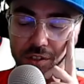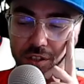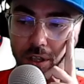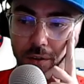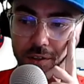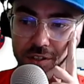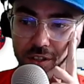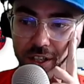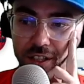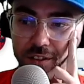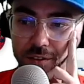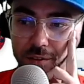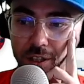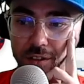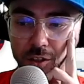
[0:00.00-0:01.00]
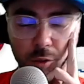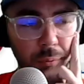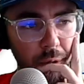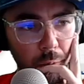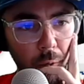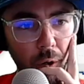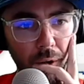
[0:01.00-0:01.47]
So I was like a little
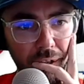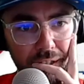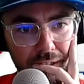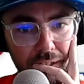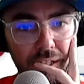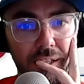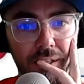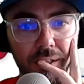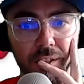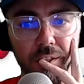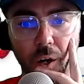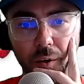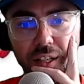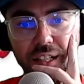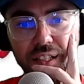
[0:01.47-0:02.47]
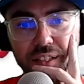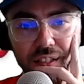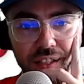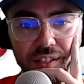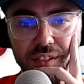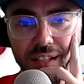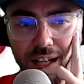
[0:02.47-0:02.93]
bit worried going into
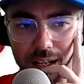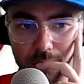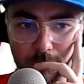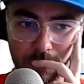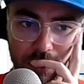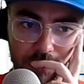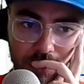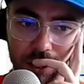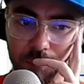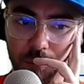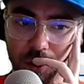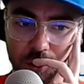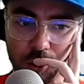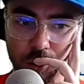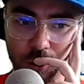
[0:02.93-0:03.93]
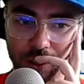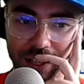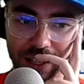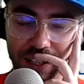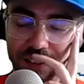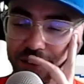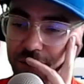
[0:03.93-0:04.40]
this game, being like, I'm not sure
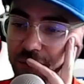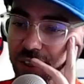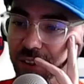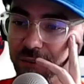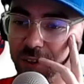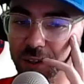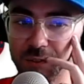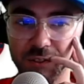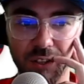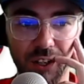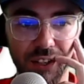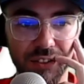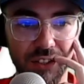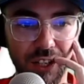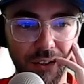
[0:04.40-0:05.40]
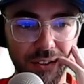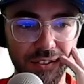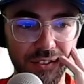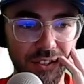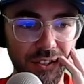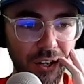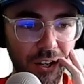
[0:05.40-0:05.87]
how the VFL side's going
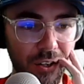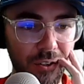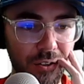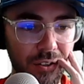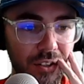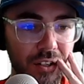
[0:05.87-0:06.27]
to go.